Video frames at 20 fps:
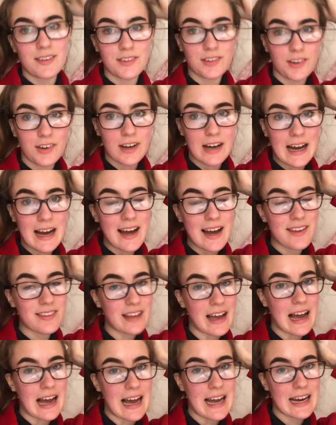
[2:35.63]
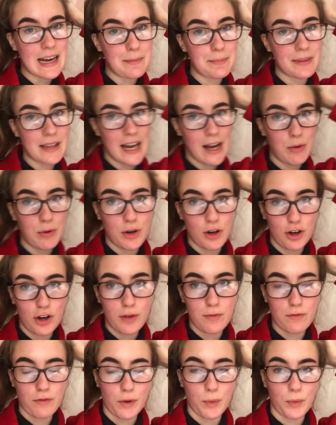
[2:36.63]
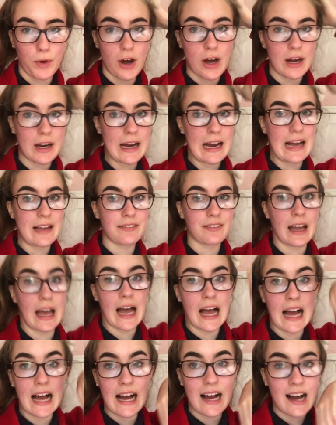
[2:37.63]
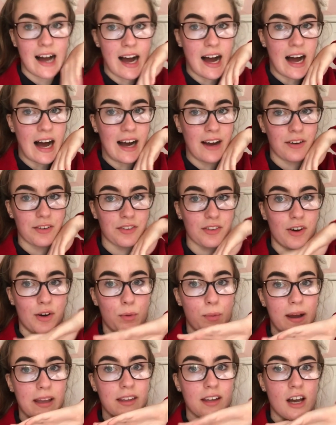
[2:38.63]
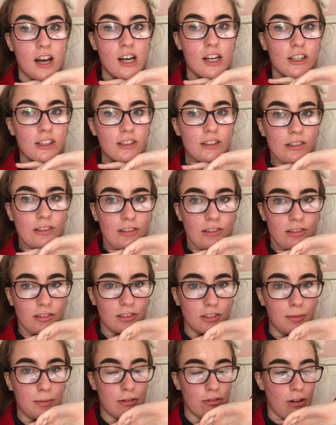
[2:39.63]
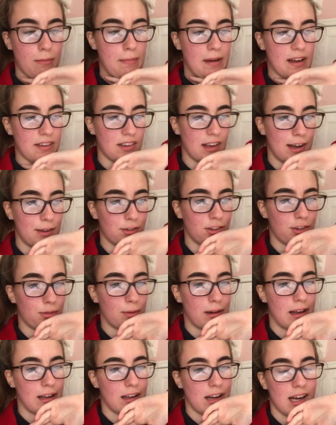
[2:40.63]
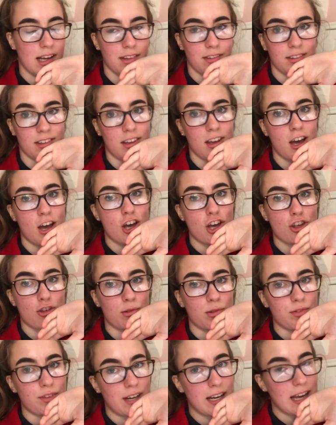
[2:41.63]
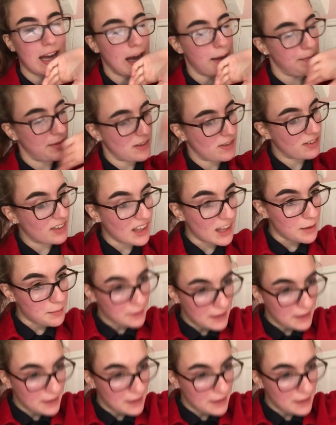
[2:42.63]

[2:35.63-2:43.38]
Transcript: So guys, I am now home for work and I also went to my grandma's house as well and she was really happy to see